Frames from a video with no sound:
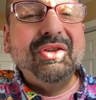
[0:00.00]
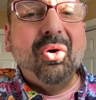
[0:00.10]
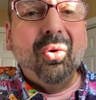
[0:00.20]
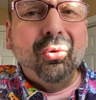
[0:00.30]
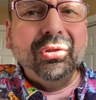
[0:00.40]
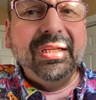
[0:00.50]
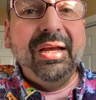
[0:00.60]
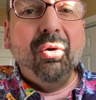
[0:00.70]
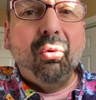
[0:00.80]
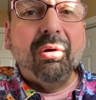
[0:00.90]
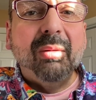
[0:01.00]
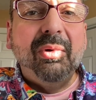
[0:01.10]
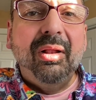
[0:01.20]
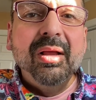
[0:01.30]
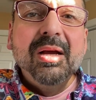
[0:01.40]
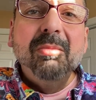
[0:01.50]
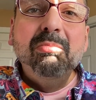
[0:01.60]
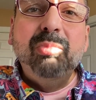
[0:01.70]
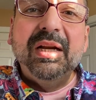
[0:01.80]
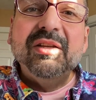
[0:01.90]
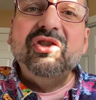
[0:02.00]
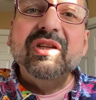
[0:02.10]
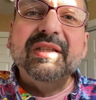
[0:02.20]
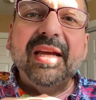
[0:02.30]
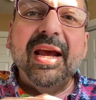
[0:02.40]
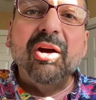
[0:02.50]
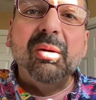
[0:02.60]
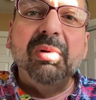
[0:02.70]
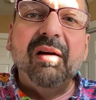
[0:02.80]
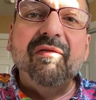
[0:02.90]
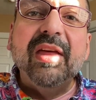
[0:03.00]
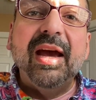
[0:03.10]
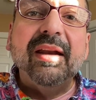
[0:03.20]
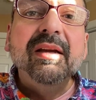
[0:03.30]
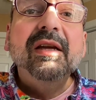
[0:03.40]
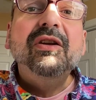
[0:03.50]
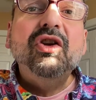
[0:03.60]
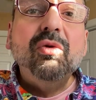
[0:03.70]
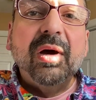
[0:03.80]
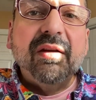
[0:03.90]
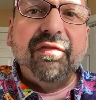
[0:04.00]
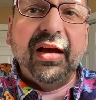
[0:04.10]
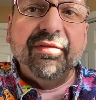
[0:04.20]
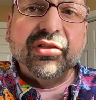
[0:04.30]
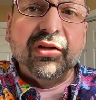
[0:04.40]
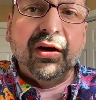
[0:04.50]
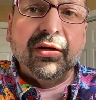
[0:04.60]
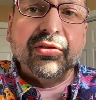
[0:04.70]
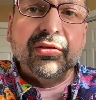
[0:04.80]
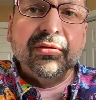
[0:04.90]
totally horrible, but it's just a hair above that. 2 out of 5 stars.